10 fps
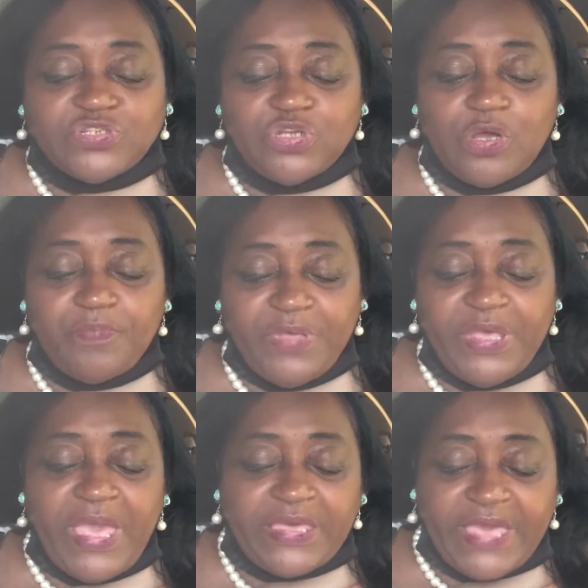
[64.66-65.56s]
shall be
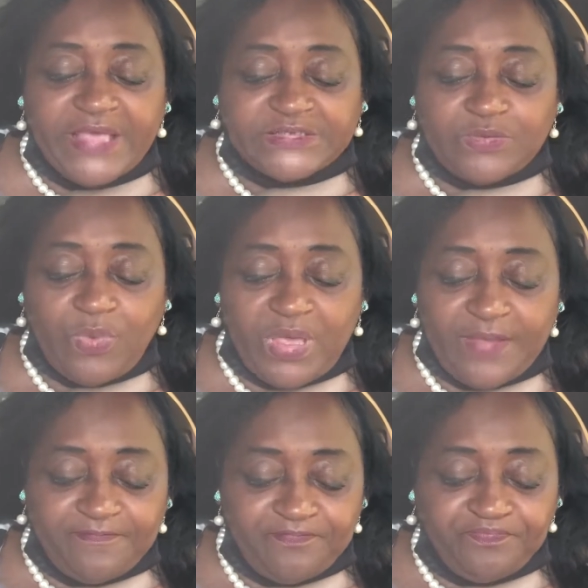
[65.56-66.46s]
a castaway.
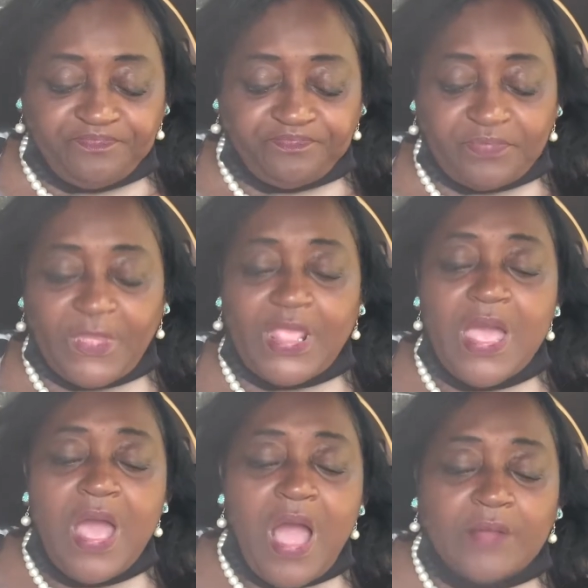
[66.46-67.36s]

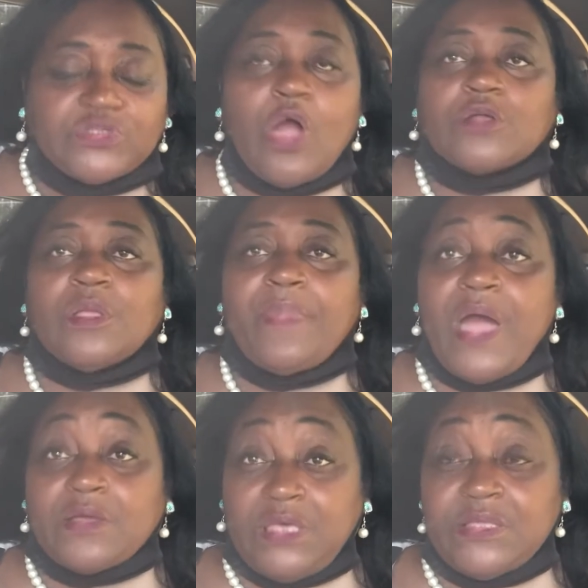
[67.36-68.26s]
I'm talking
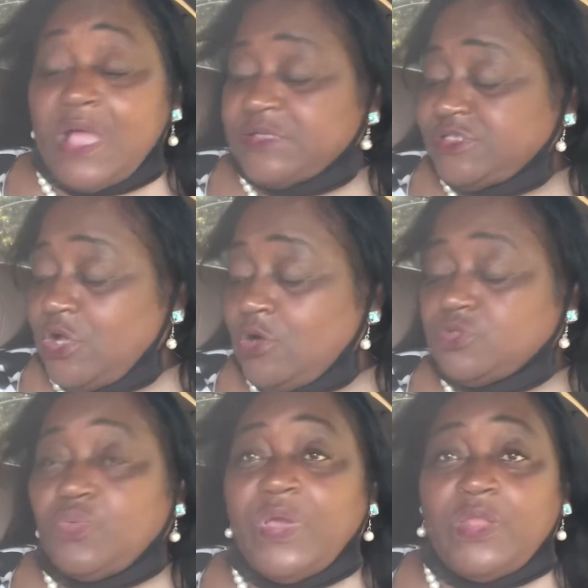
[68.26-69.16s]
about getting our souls
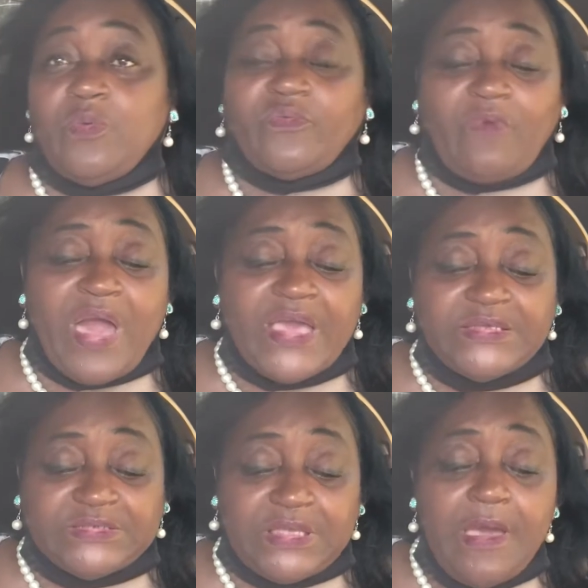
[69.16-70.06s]
ready for
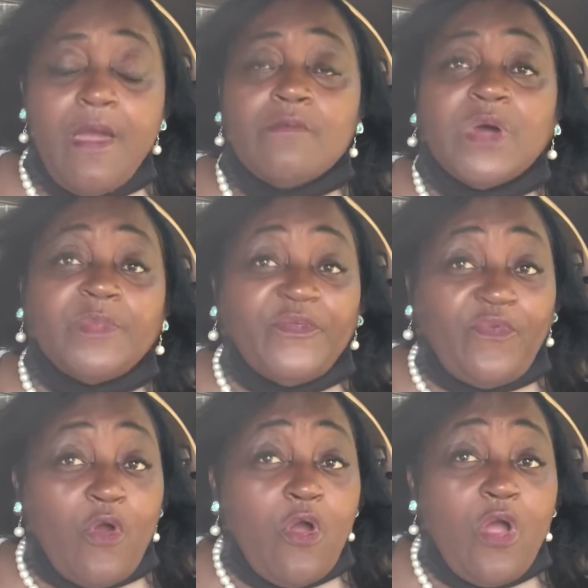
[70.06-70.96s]
Christ. But
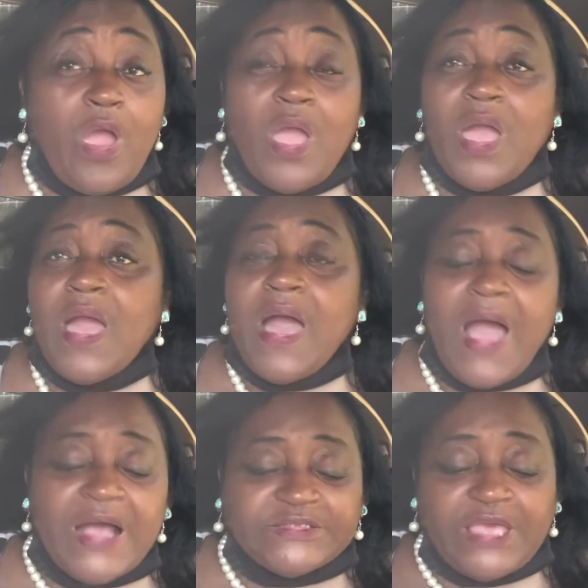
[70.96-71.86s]
before
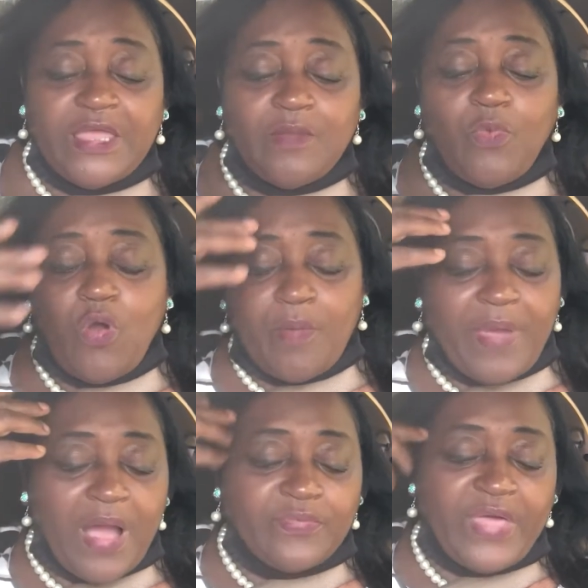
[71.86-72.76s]
I say any more
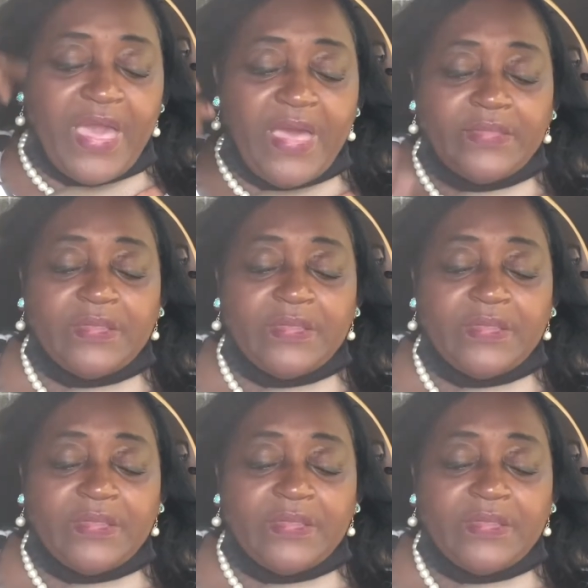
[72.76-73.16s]
about that,